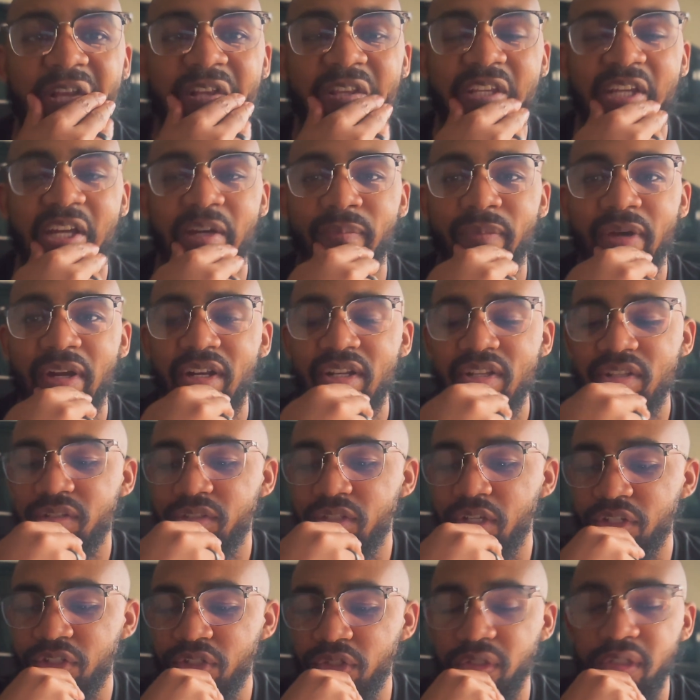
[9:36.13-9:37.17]
think I might have
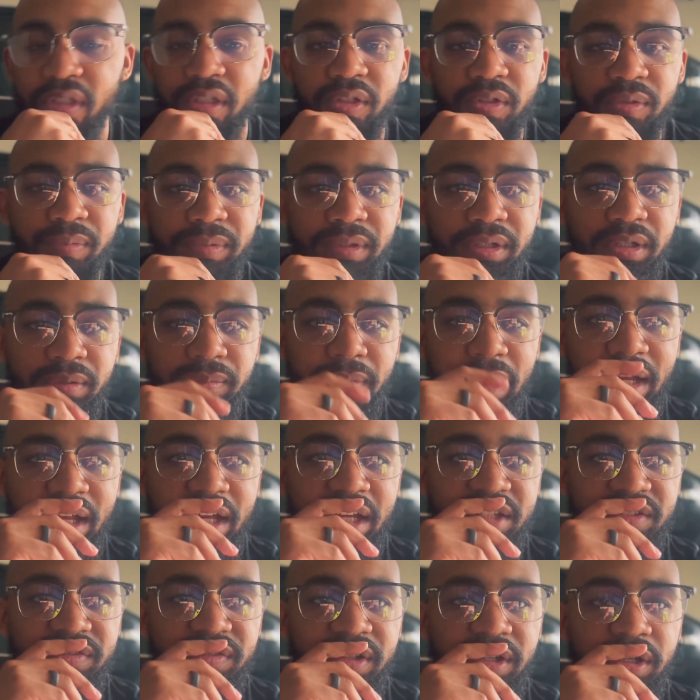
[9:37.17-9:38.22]
touched on a little bit in my
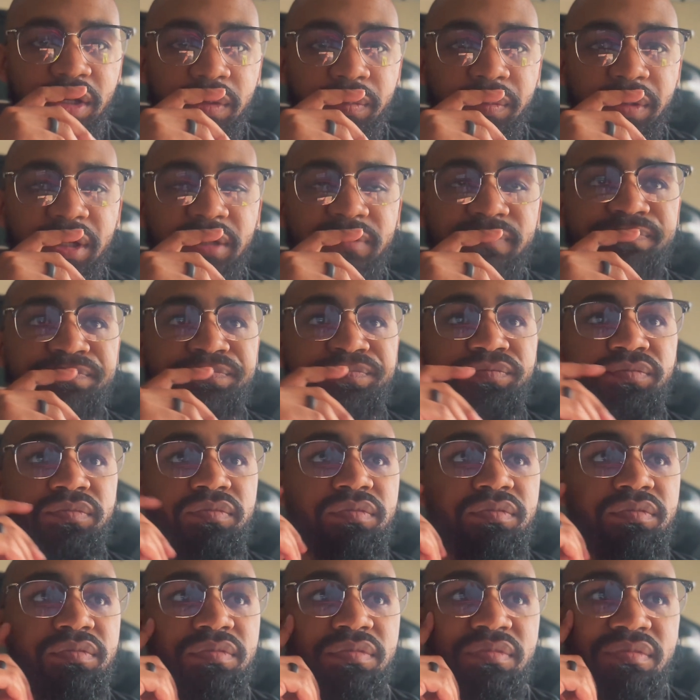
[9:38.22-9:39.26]
last video, but
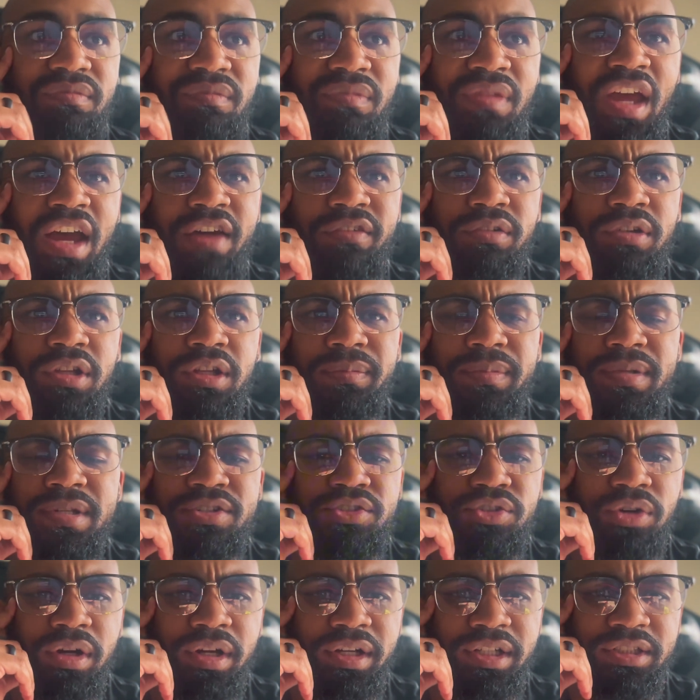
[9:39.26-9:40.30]
I haven't really been
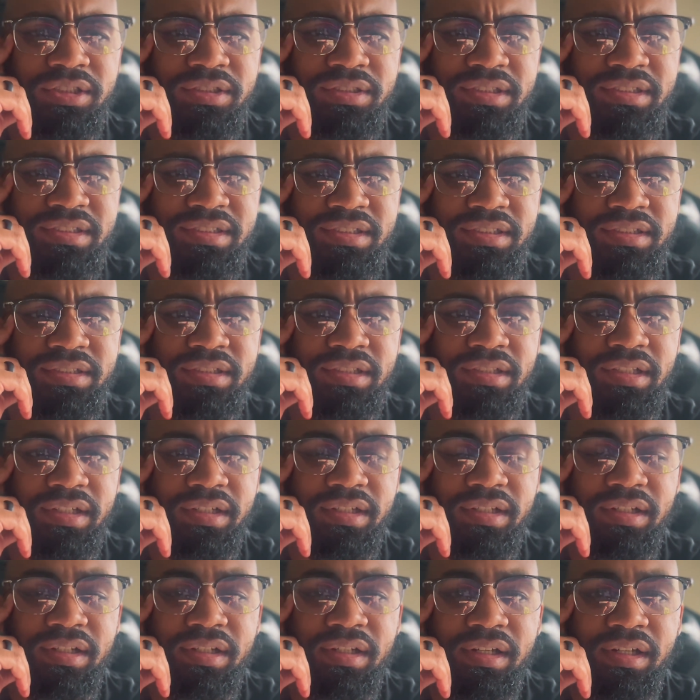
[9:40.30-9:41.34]
drawing as
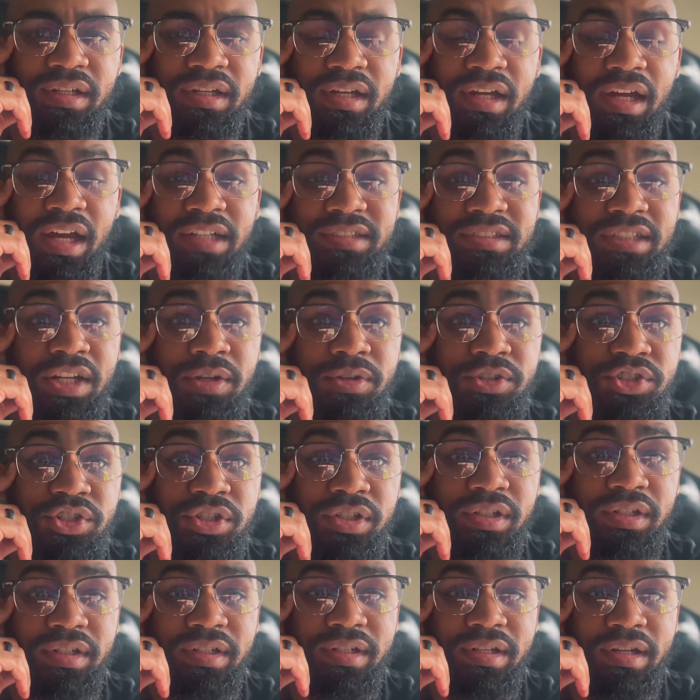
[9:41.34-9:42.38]
consistently as I
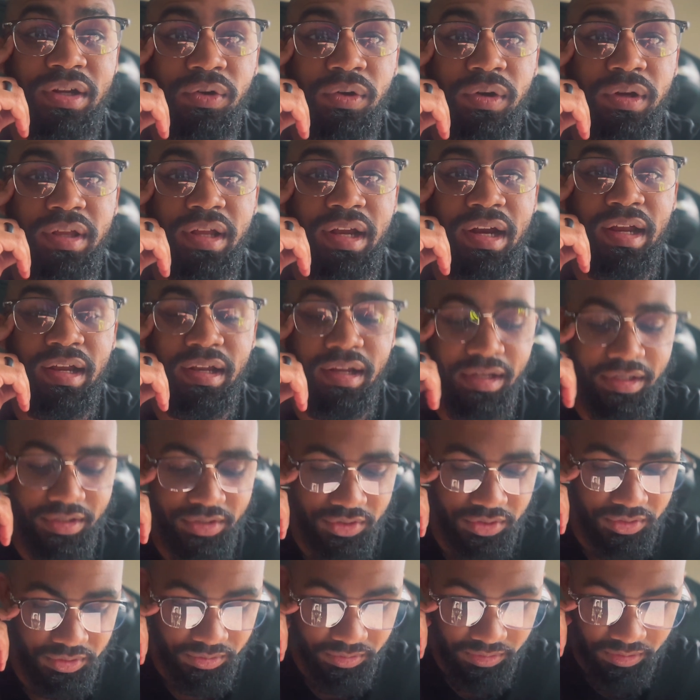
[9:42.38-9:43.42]
should, or that I like
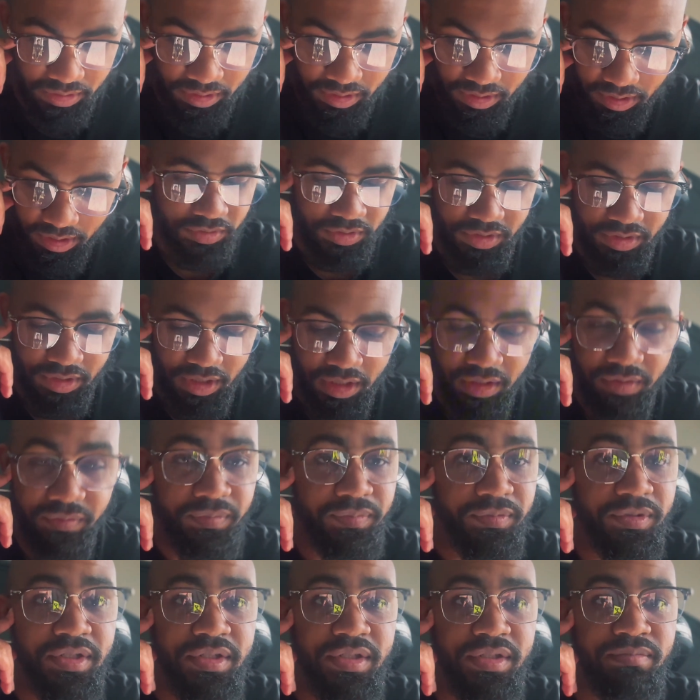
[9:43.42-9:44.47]
to. Just kind of
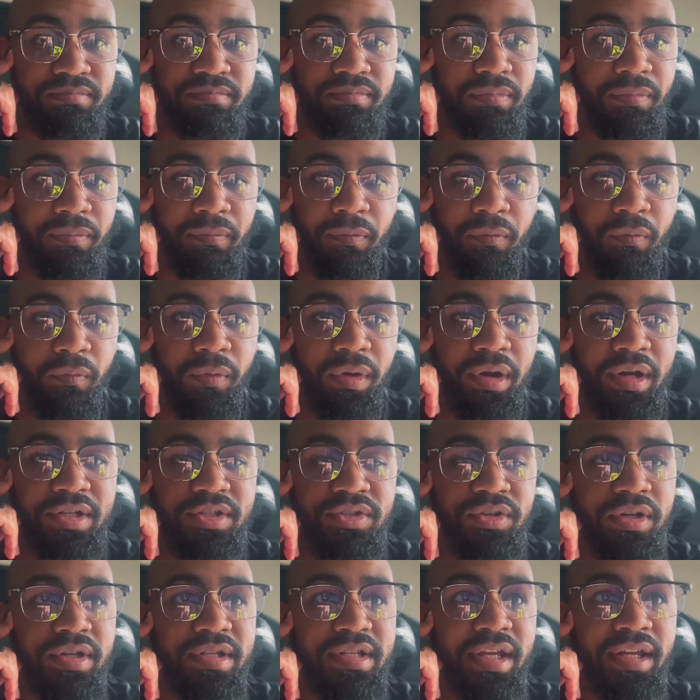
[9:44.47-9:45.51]
just want to
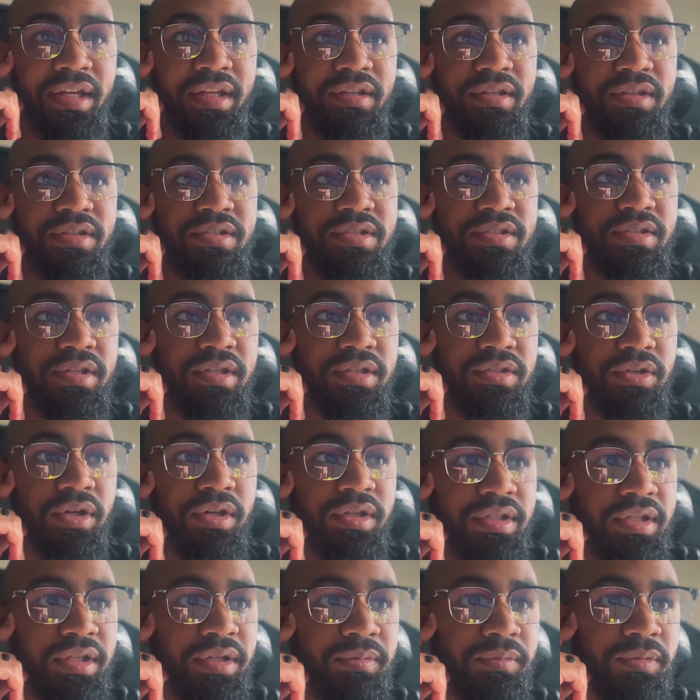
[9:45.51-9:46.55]
start taking this art
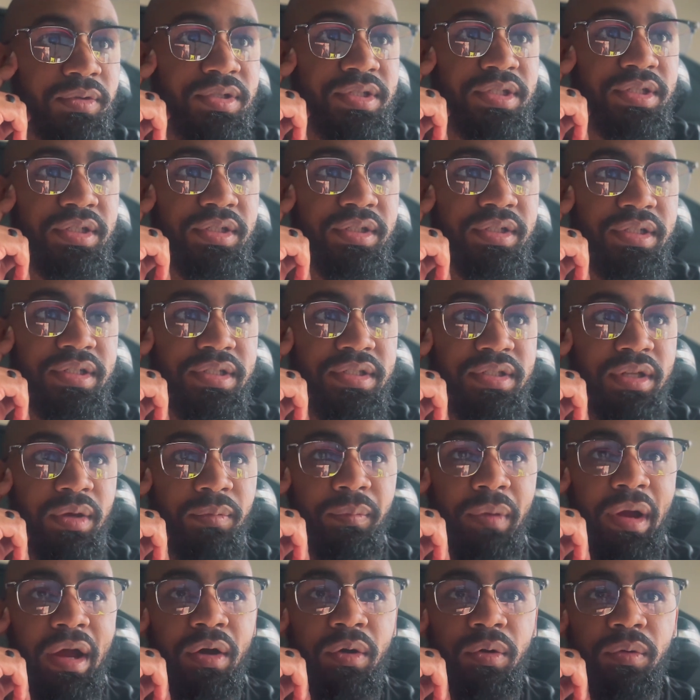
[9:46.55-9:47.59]
thing more serious.
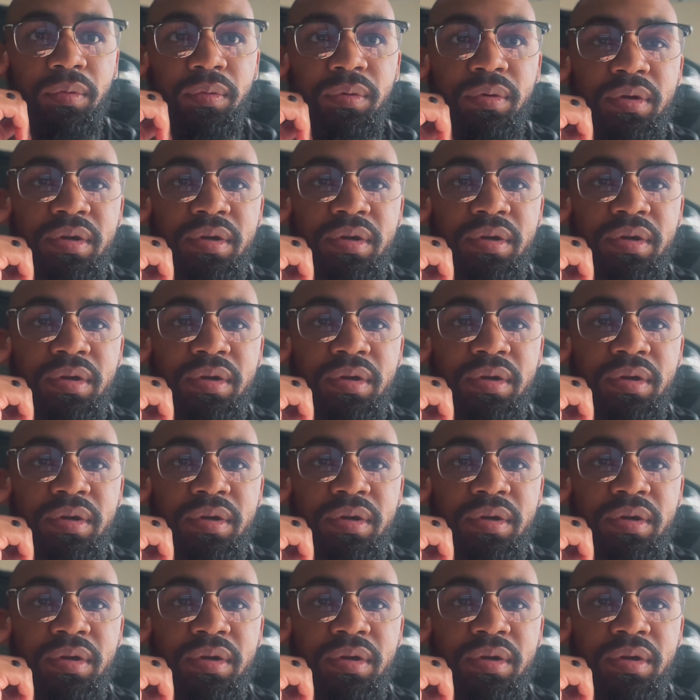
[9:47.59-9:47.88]
I'll